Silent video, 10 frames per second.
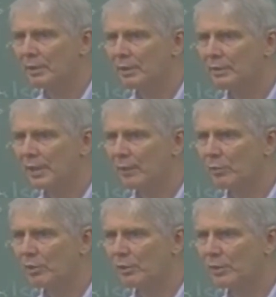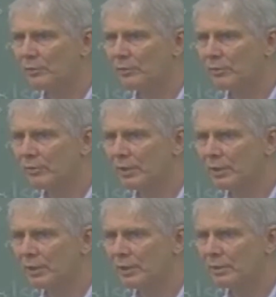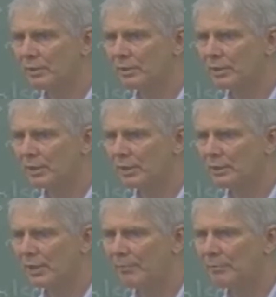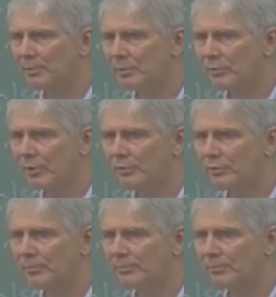and now we'll go into the lab demonstration.